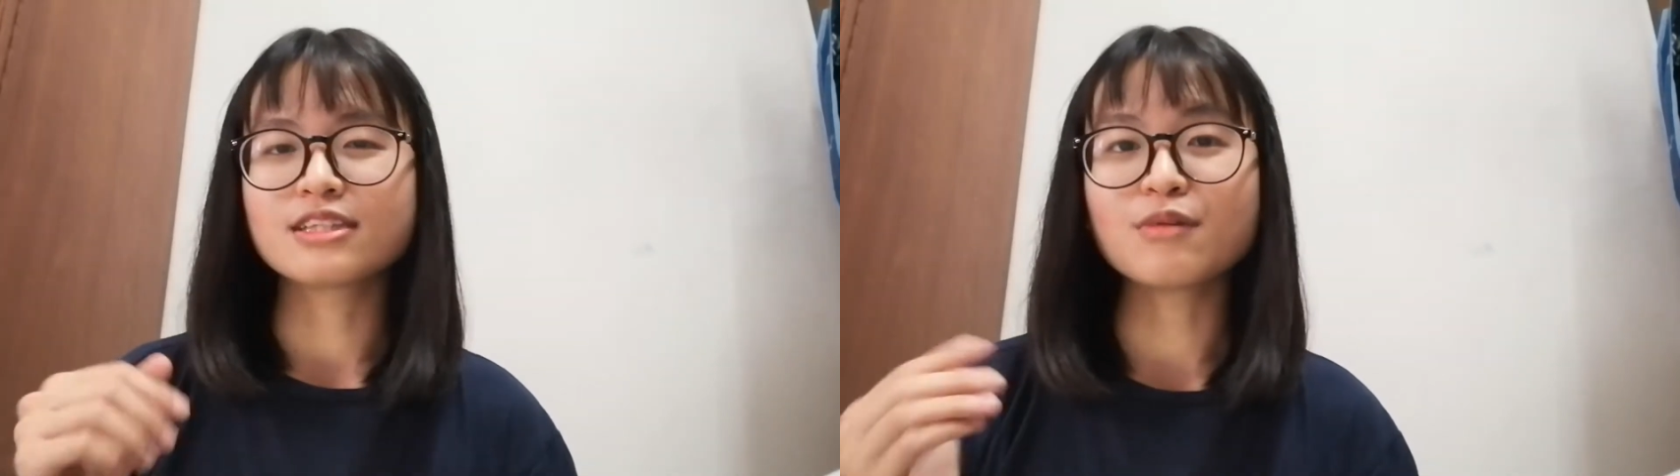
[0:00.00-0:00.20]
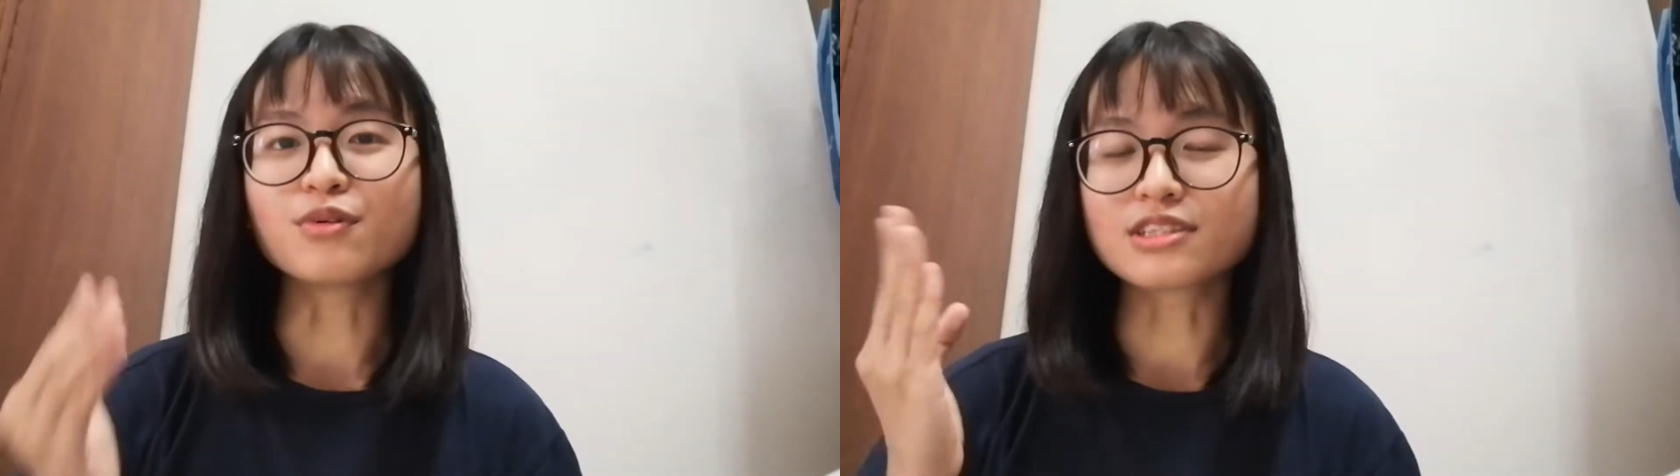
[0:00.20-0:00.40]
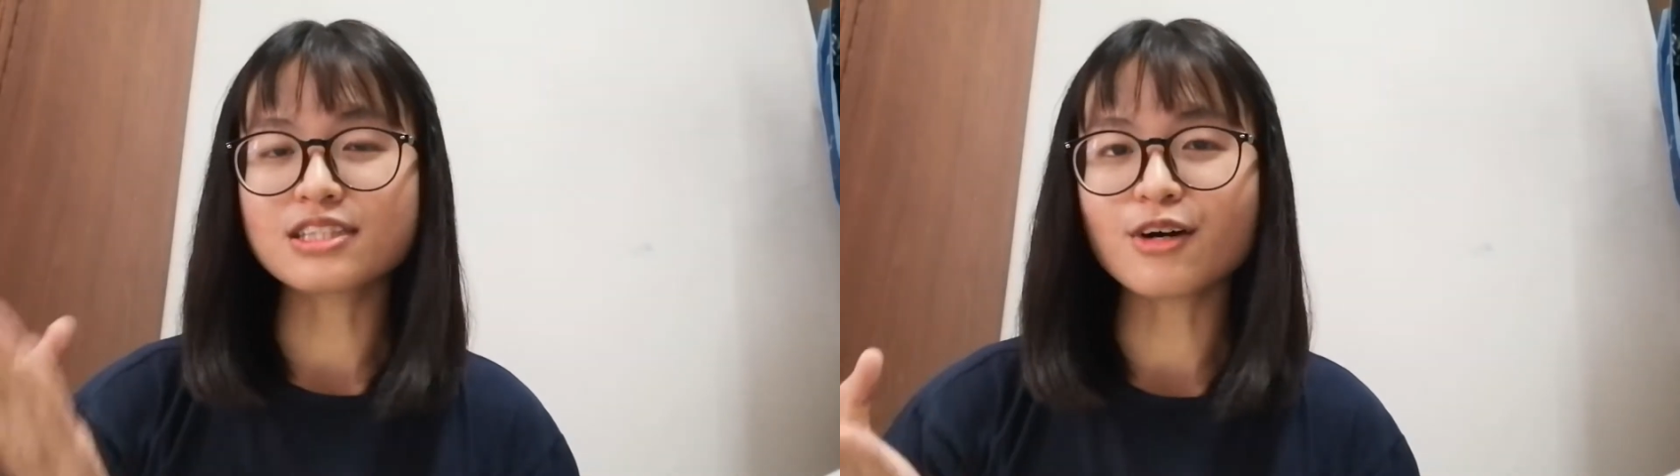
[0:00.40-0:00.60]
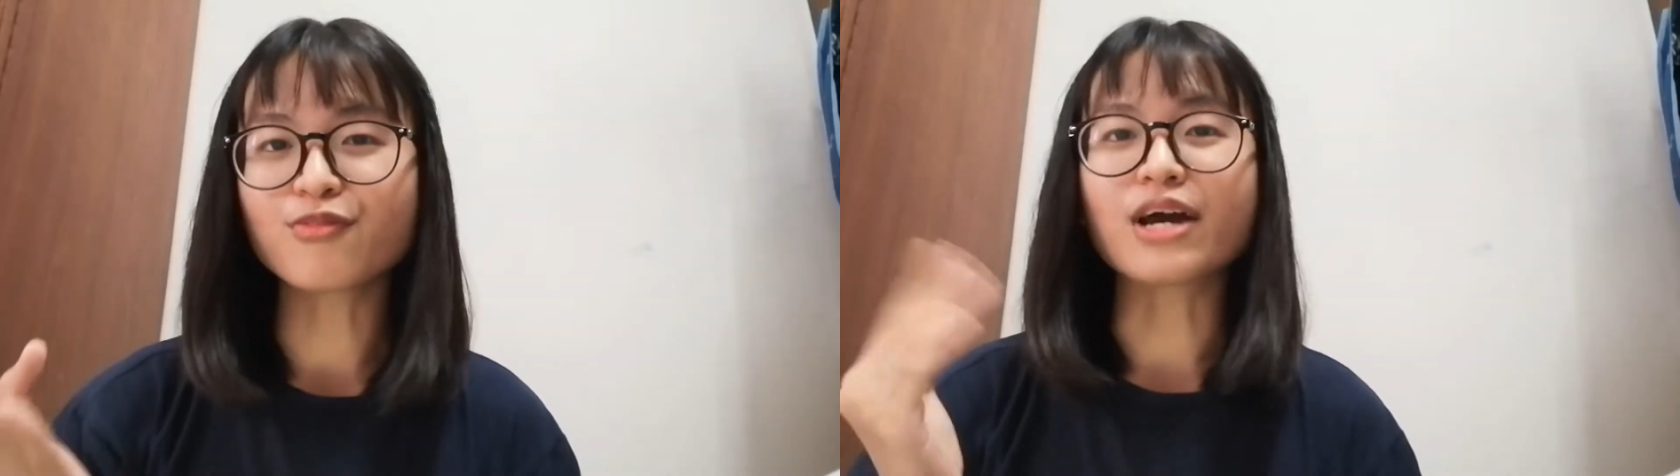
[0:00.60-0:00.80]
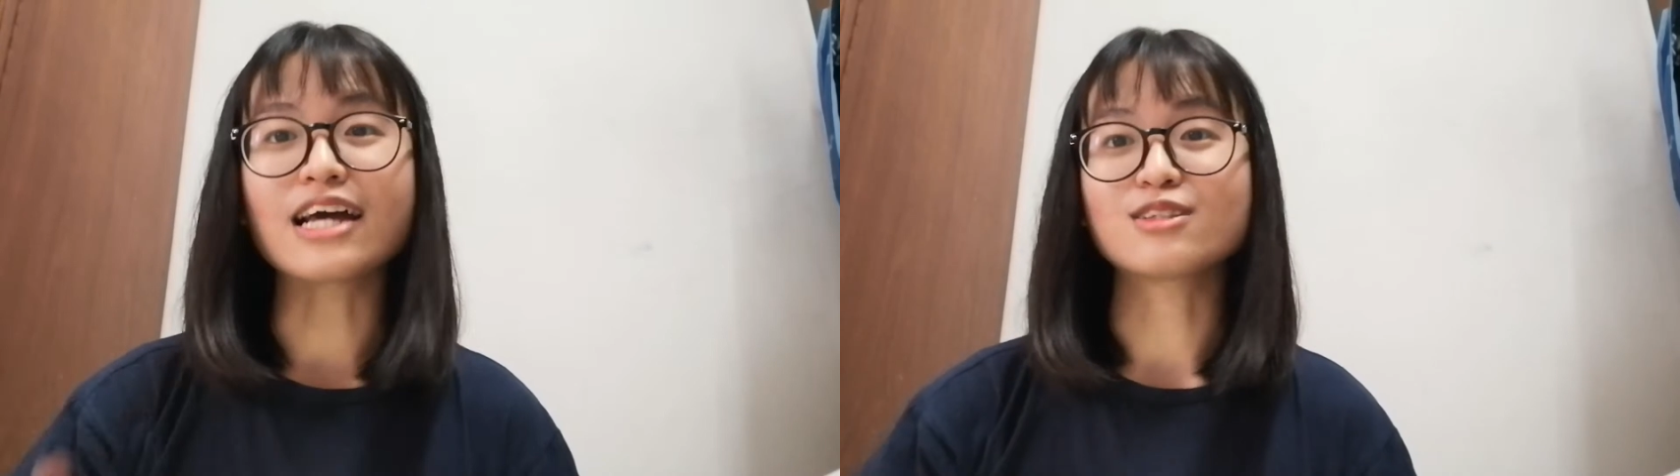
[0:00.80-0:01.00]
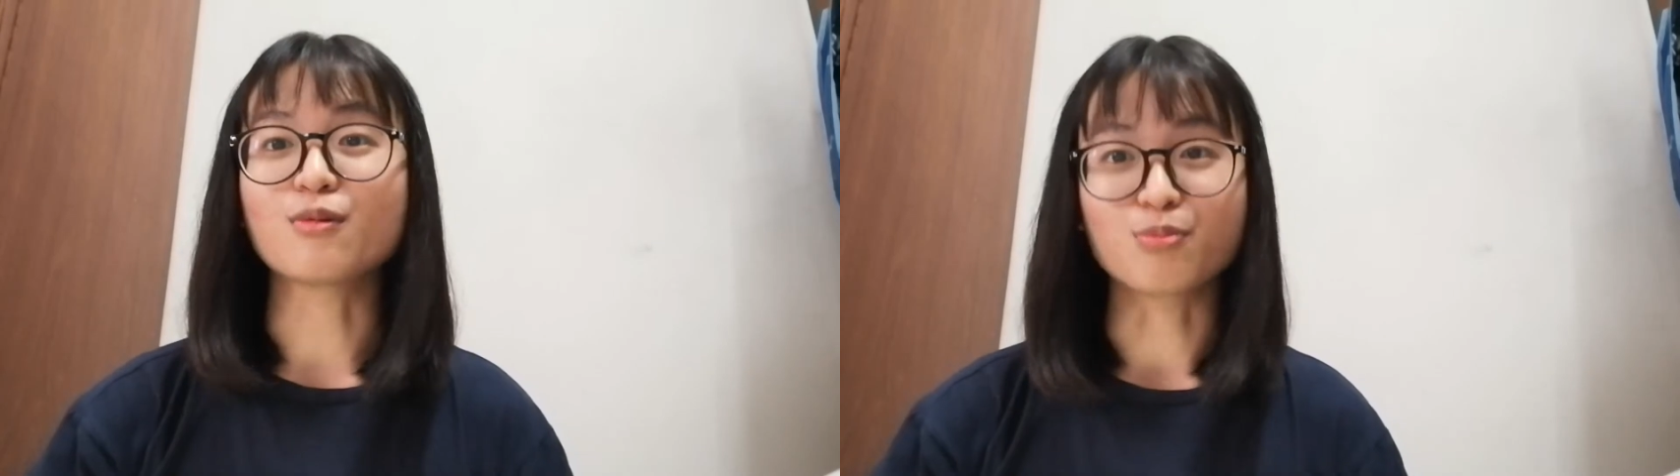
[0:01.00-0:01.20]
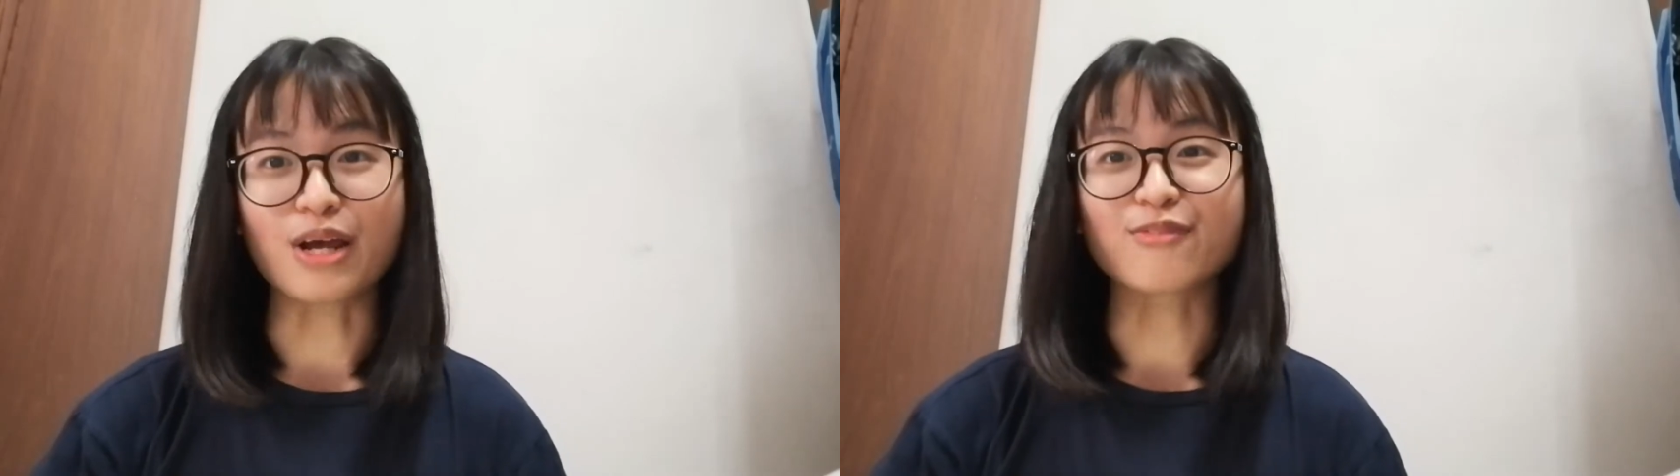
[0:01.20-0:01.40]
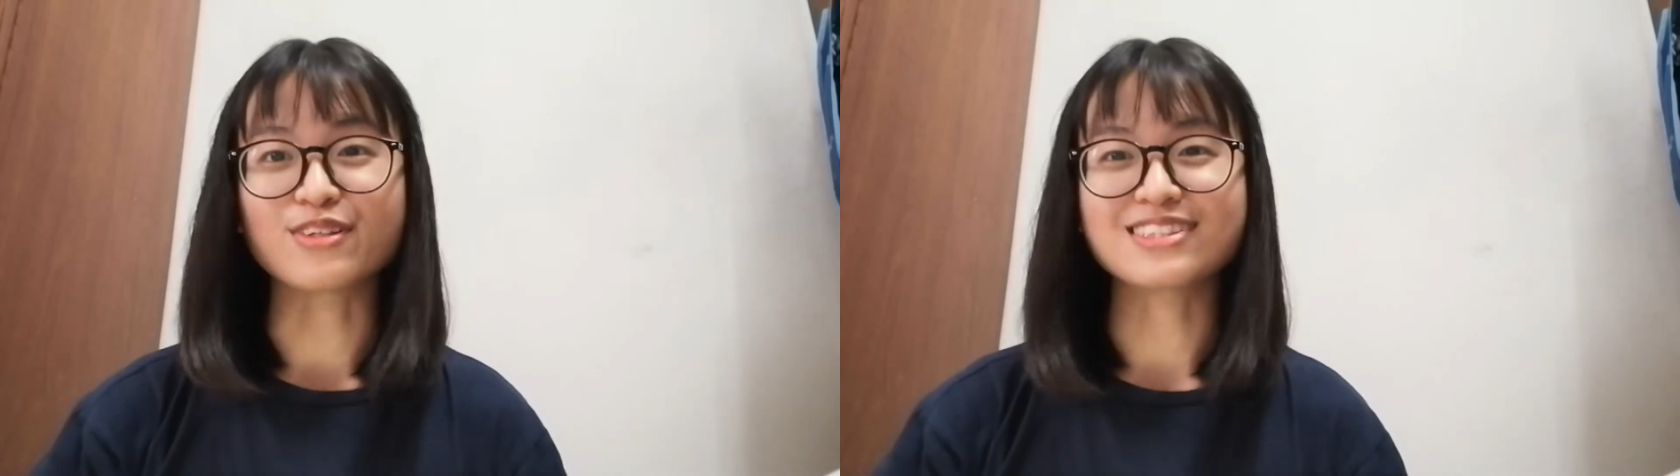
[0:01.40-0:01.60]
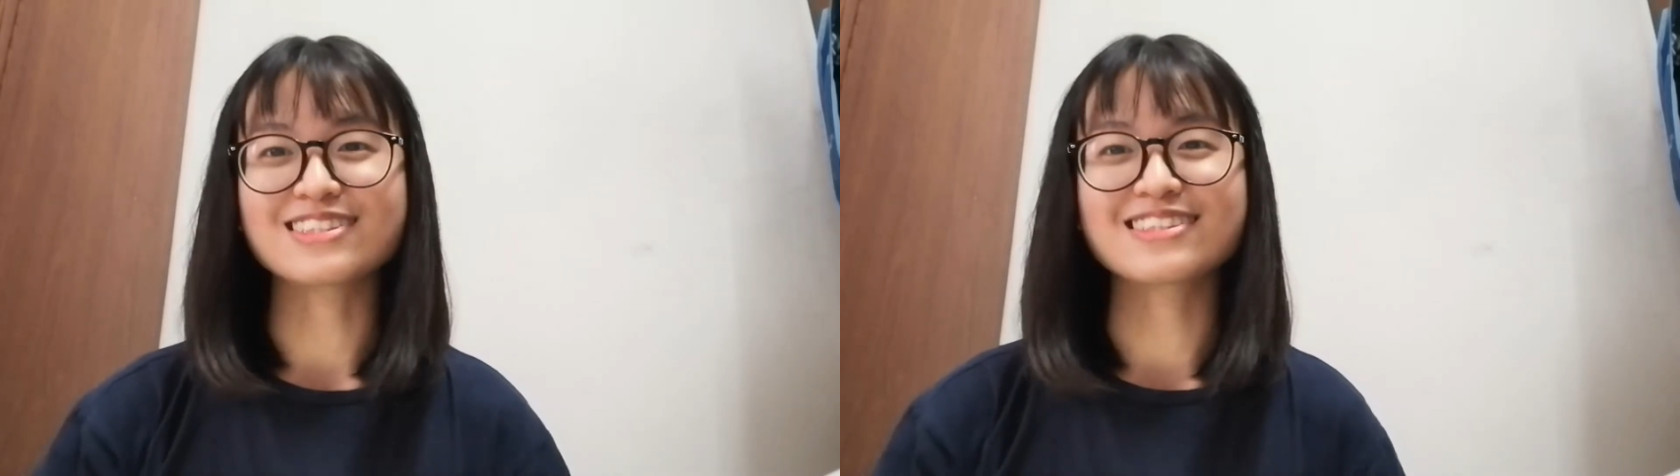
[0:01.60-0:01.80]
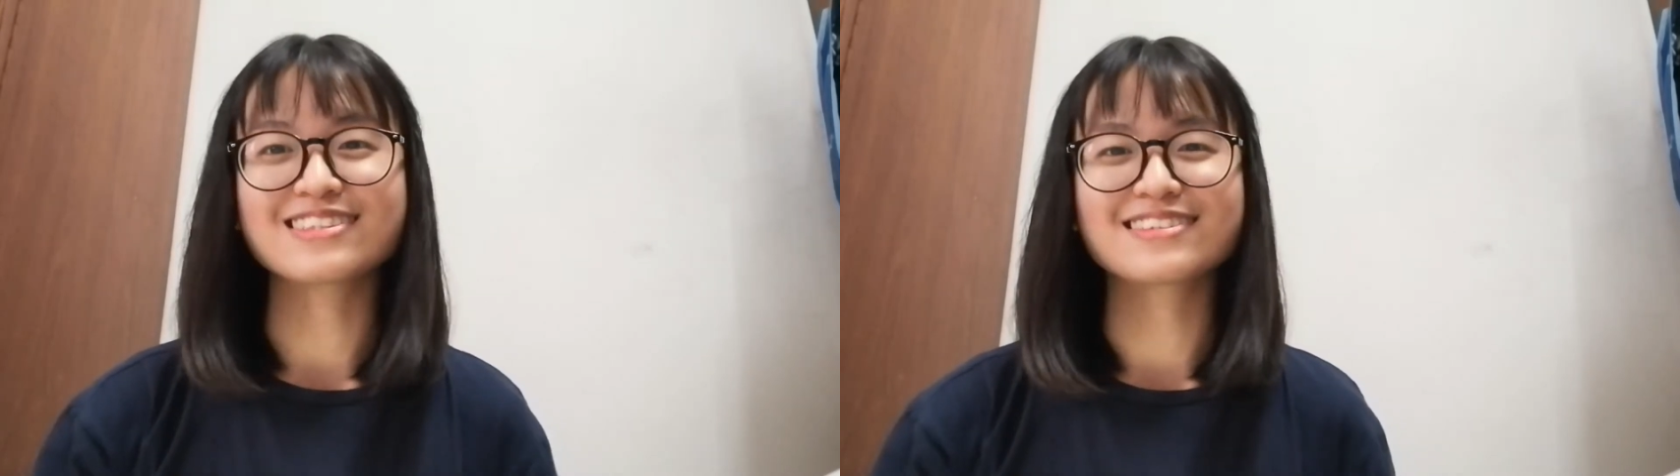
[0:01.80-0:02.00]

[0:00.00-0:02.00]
that will serve as your breakfast.